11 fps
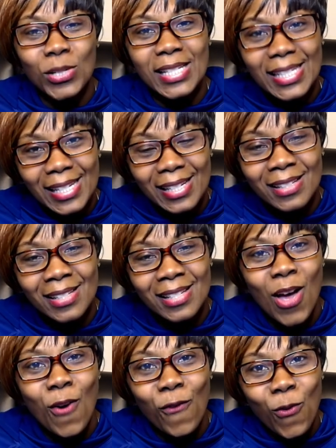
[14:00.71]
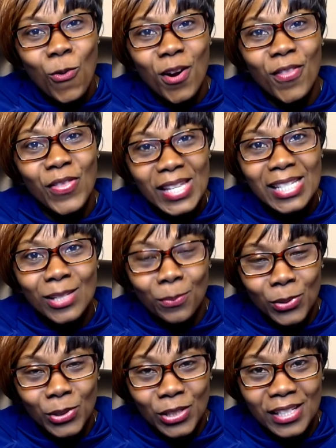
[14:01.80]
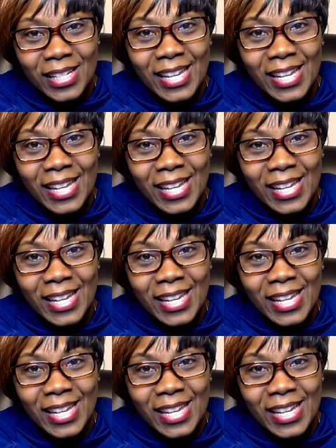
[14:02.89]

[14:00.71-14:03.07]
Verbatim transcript: scenes for this book